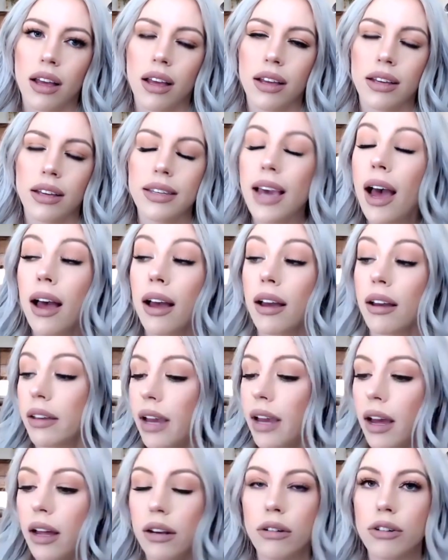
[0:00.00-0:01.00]

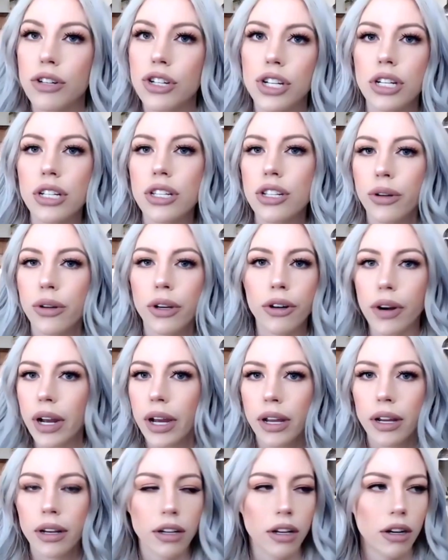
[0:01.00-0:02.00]
Yeah. No, she's doing
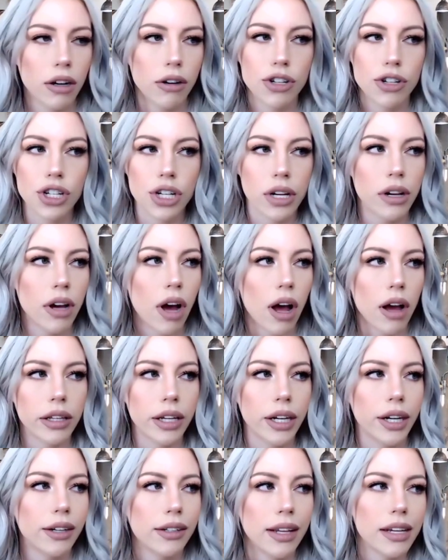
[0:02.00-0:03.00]
great. You know, she got
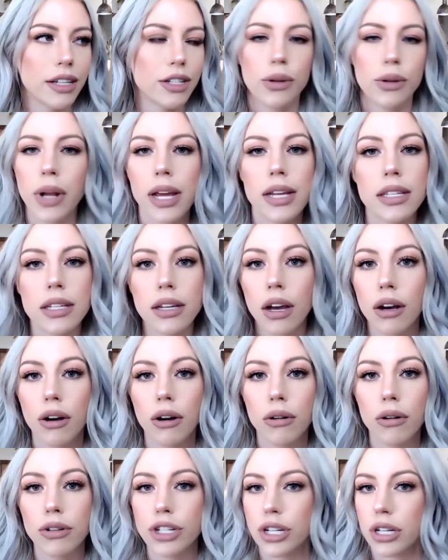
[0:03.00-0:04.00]
cleared like 2 days
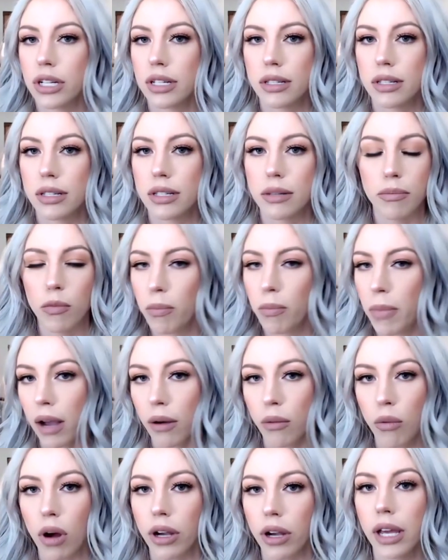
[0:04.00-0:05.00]
ago. She's back
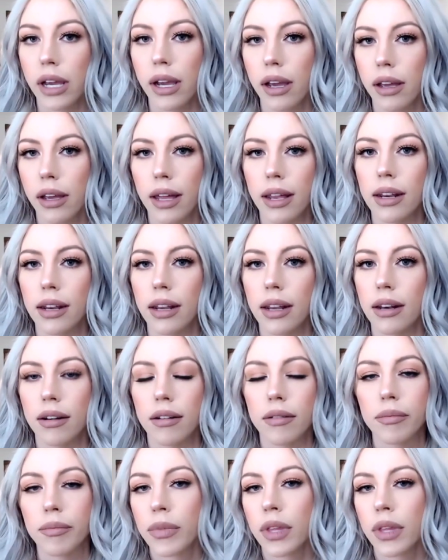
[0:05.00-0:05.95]
walking again.